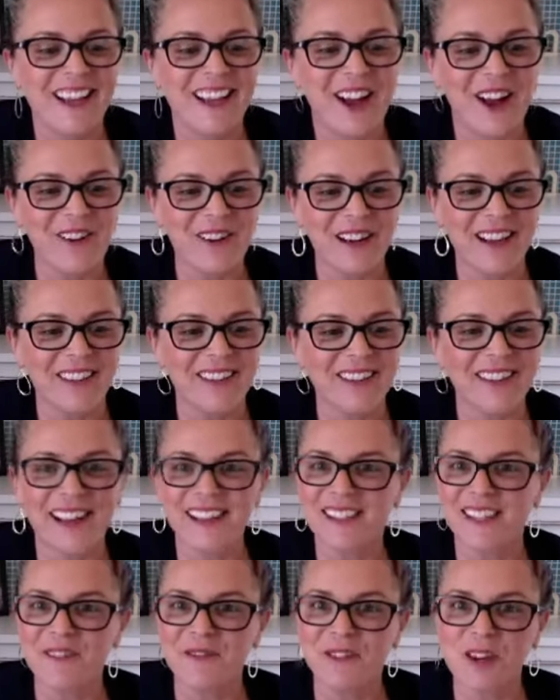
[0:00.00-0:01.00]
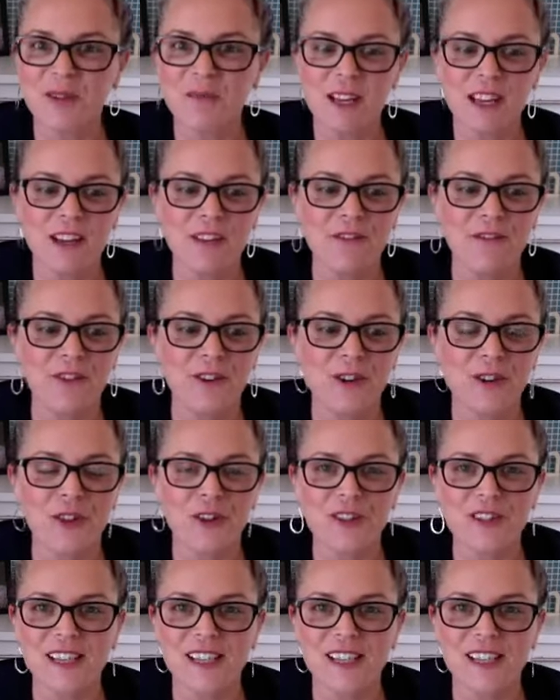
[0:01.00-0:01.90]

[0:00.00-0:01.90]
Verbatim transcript: All right, that's it for me for Thursday